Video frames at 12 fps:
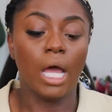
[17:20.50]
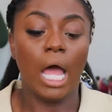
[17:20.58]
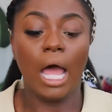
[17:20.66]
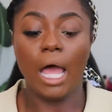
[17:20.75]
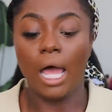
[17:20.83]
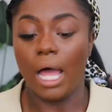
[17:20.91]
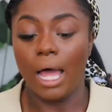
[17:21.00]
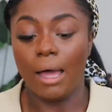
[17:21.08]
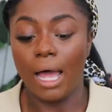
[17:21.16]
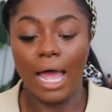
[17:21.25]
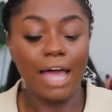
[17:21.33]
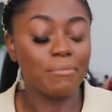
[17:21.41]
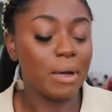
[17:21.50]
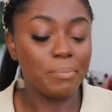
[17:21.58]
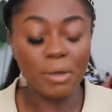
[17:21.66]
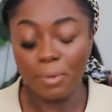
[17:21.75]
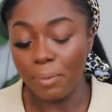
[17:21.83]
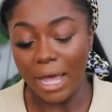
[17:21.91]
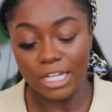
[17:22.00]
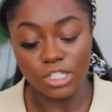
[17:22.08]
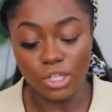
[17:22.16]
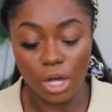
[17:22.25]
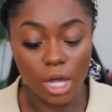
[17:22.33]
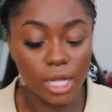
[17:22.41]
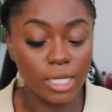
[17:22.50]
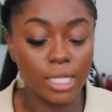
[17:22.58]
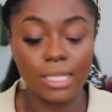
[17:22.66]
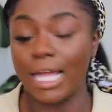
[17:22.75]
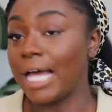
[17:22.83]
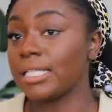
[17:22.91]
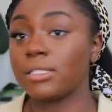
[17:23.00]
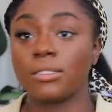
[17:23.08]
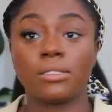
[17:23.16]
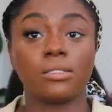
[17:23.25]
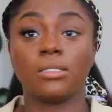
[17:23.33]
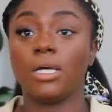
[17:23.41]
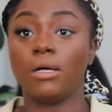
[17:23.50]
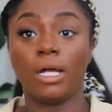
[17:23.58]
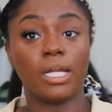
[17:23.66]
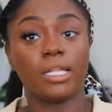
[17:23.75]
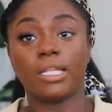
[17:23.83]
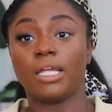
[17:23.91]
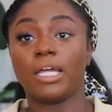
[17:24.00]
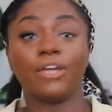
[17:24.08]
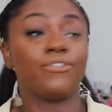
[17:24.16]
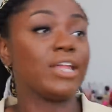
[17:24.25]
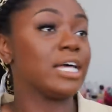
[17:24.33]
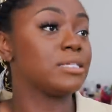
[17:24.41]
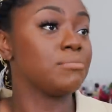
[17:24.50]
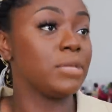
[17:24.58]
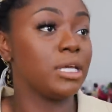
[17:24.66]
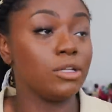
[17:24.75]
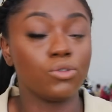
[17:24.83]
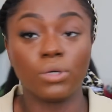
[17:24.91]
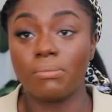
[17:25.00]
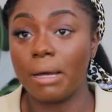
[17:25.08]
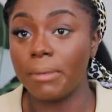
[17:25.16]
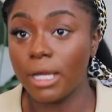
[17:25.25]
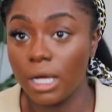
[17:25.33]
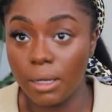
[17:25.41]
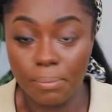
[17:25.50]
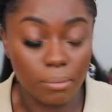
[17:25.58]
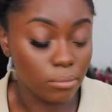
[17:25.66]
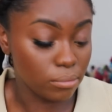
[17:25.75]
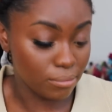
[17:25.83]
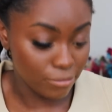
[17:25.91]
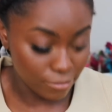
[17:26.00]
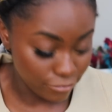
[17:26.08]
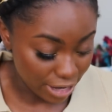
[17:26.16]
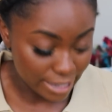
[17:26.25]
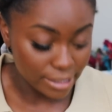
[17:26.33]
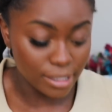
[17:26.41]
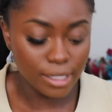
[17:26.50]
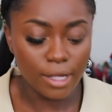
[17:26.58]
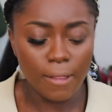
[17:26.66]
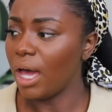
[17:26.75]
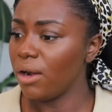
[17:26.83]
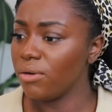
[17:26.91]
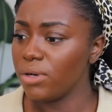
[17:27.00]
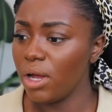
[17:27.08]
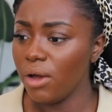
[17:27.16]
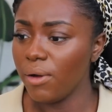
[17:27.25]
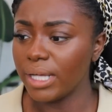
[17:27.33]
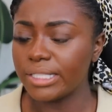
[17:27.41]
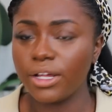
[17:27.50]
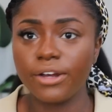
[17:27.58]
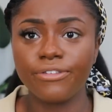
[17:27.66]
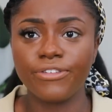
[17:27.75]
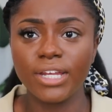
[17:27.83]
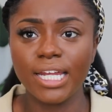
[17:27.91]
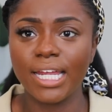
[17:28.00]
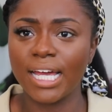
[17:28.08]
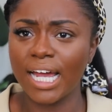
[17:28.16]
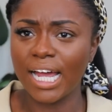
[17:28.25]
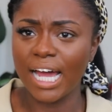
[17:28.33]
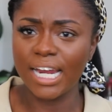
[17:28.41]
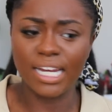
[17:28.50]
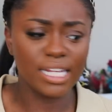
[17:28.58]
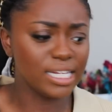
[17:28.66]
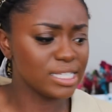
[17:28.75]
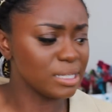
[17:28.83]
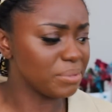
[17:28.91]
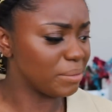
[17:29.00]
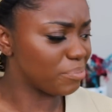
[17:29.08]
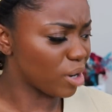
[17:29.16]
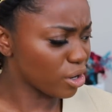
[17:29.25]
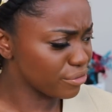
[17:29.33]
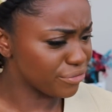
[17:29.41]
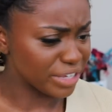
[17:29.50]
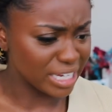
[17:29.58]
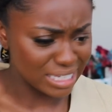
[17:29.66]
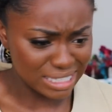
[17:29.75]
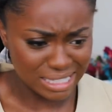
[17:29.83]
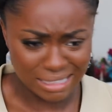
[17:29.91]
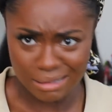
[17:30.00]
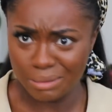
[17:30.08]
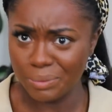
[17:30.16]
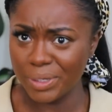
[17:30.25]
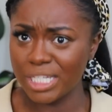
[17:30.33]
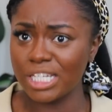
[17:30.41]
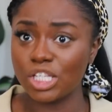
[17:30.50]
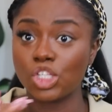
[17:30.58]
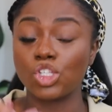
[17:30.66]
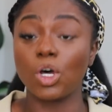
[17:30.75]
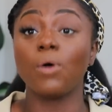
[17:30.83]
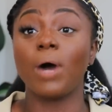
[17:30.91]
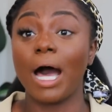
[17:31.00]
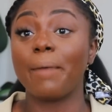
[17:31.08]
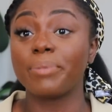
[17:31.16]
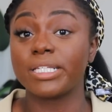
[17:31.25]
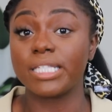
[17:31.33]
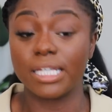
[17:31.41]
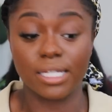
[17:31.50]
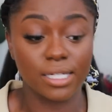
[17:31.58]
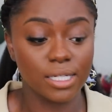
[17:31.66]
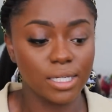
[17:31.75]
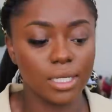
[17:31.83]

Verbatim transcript: I have my pimple patches on, that's another thing. If that's me doing my makeup, fine. I don't know, I started feeling like I kind of needed to be perfect, which is so opposite.